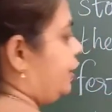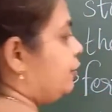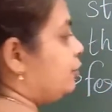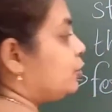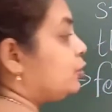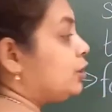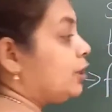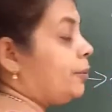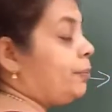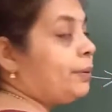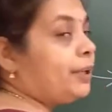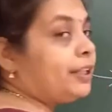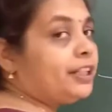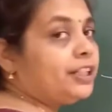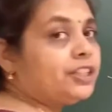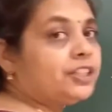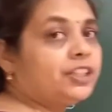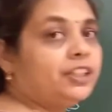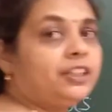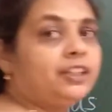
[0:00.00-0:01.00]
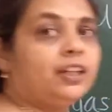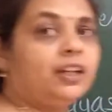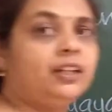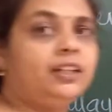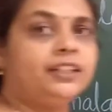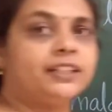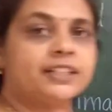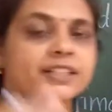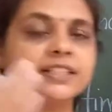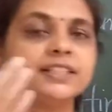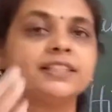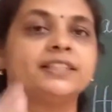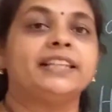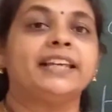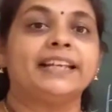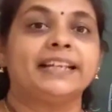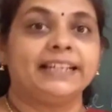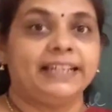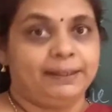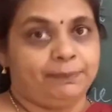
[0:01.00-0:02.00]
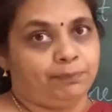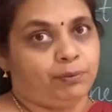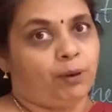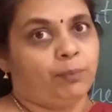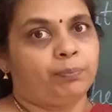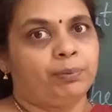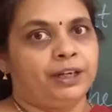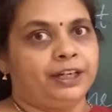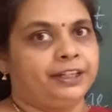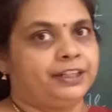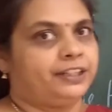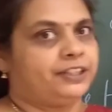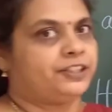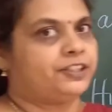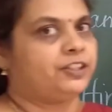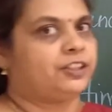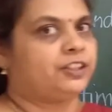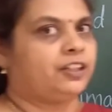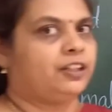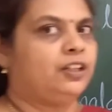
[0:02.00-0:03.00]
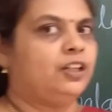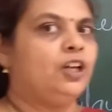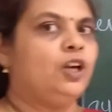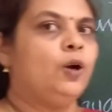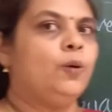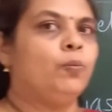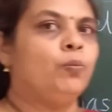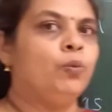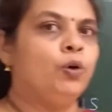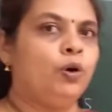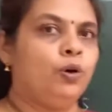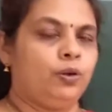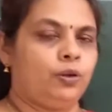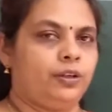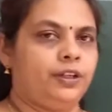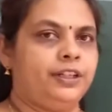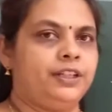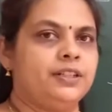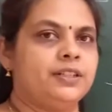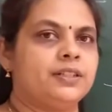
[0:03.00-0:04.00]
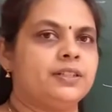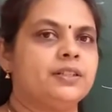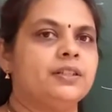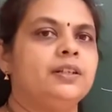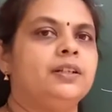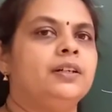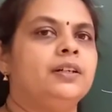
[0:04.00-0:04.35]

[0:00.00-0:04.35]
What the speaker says: in Uttar Pradesh and all, it is thickly populated, children. More, it is